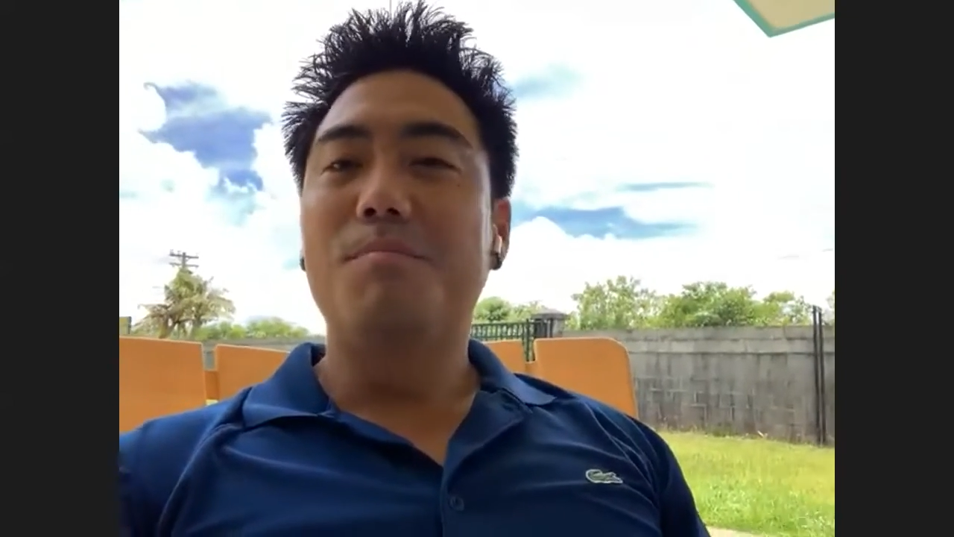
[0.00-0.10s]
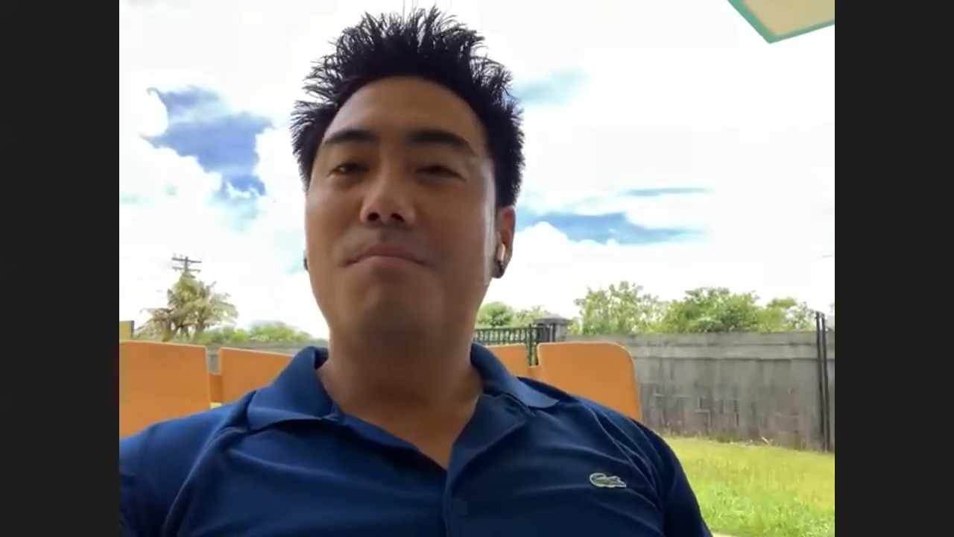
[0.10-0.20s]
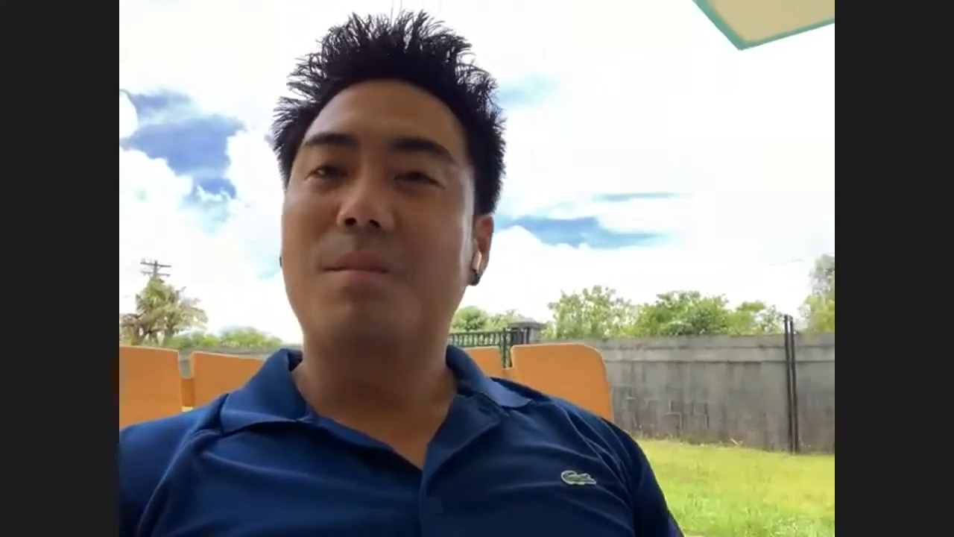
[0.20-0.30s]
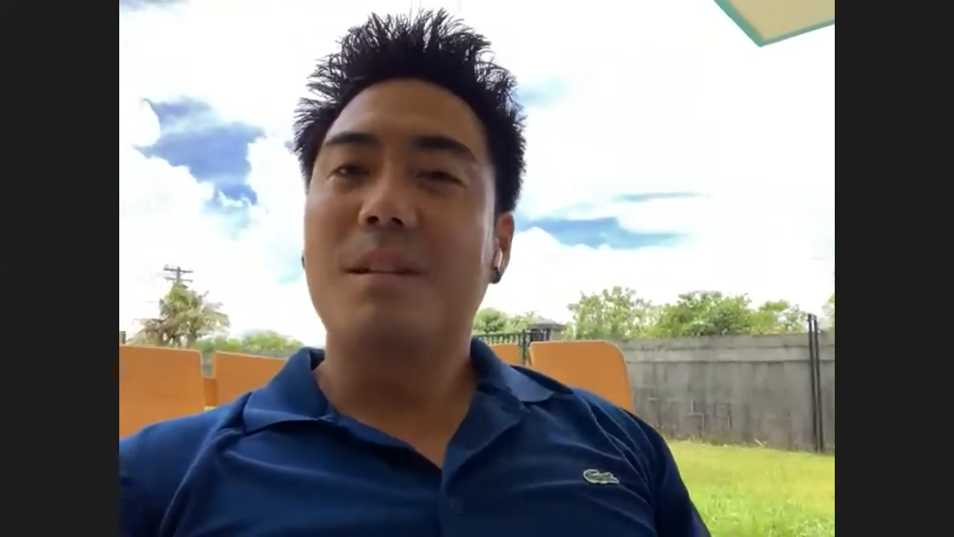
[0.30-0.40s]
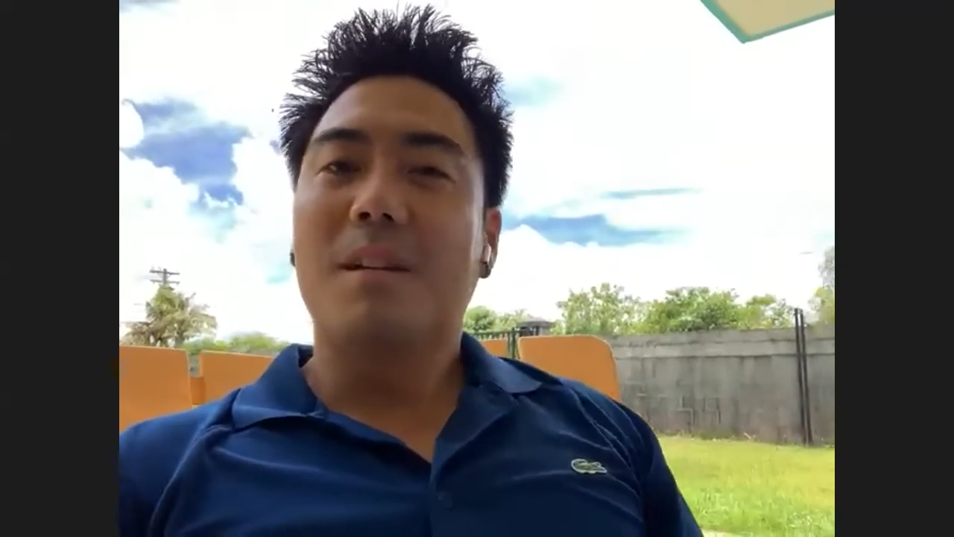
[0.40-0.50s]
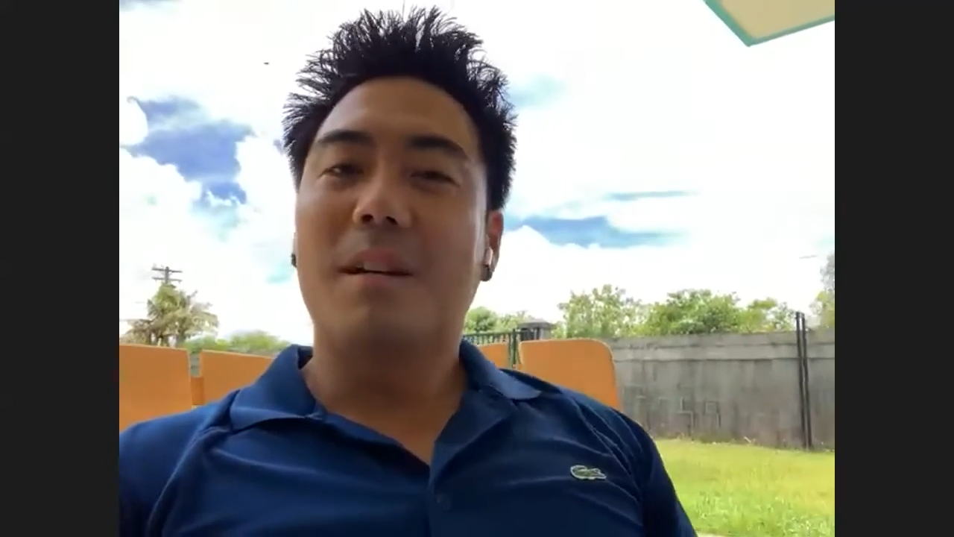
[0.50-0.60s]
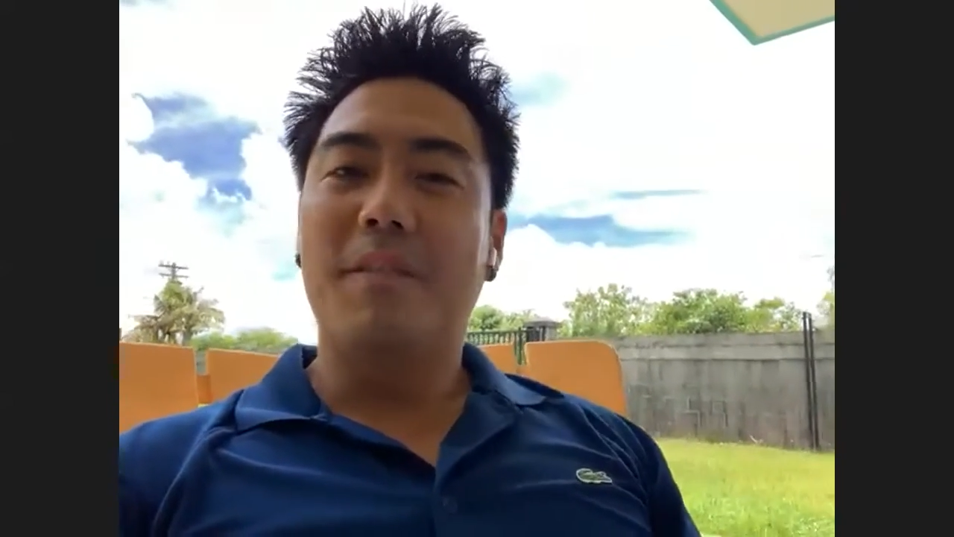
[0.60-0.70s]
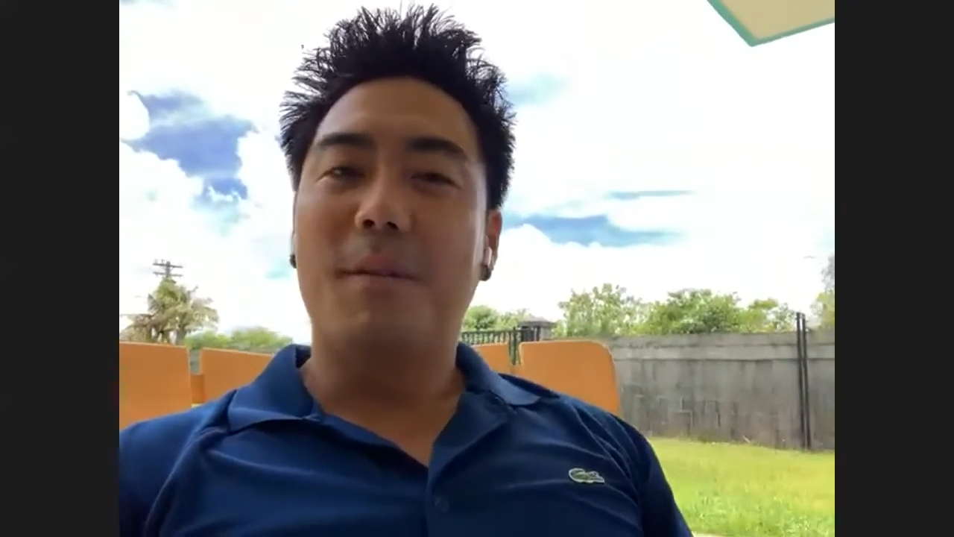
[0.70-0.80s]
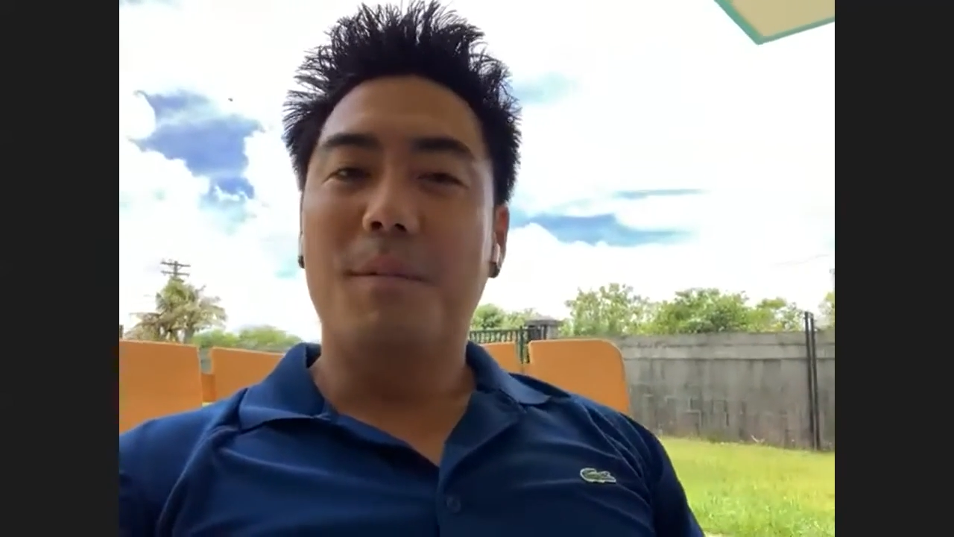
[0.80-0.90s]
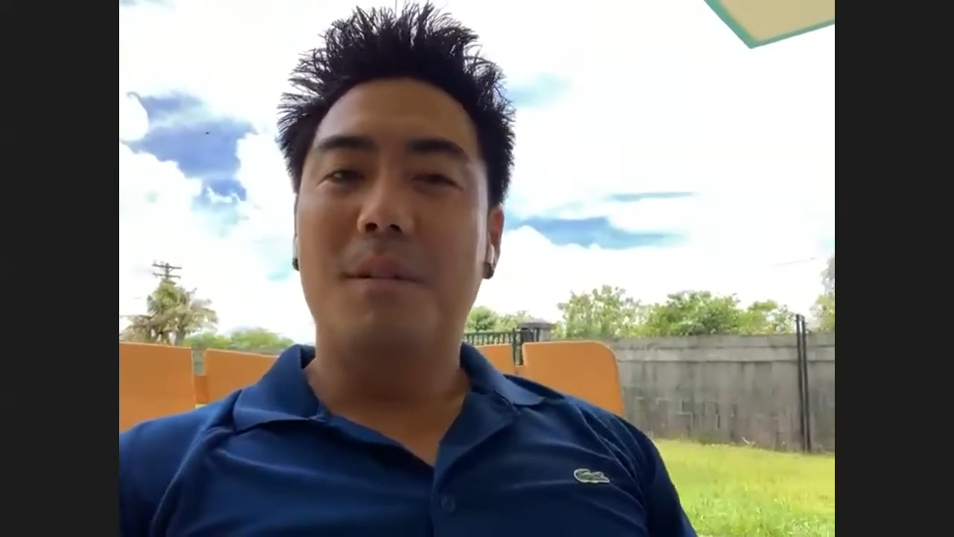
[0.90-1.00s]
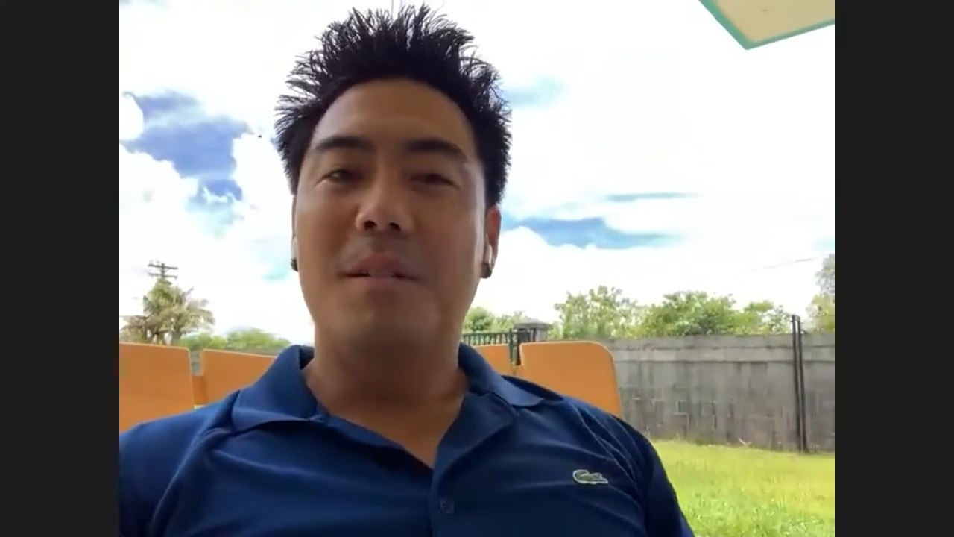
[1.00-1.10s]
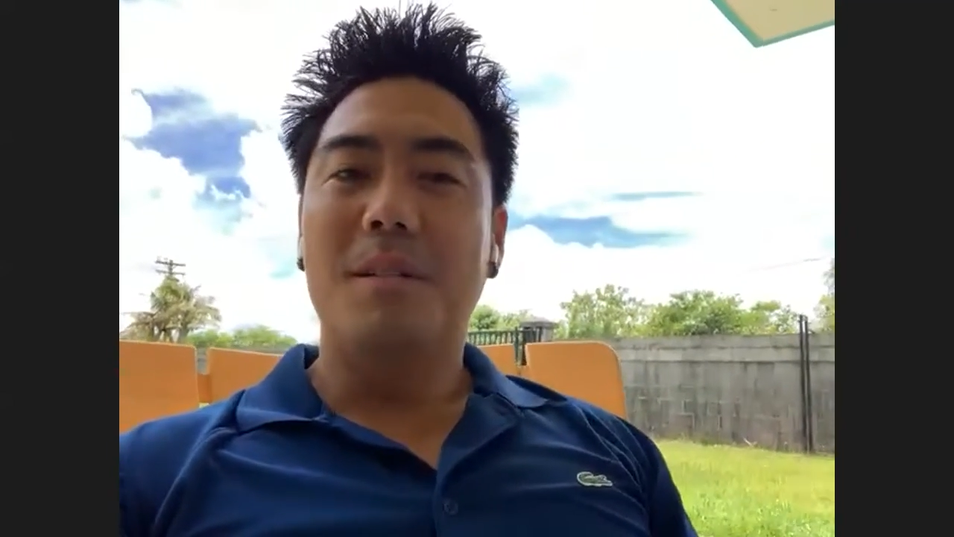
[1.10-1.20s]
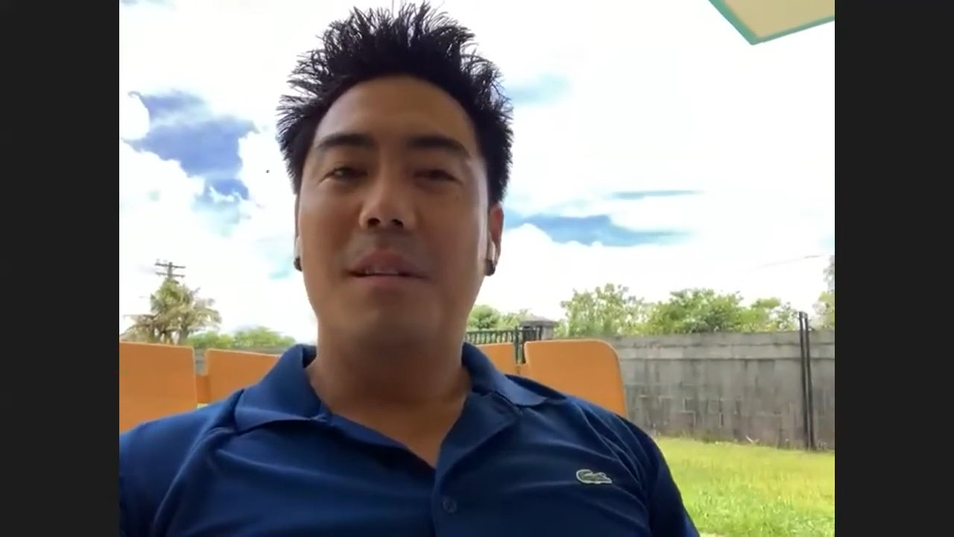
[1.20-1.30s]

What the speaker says: pretty uncomfortable.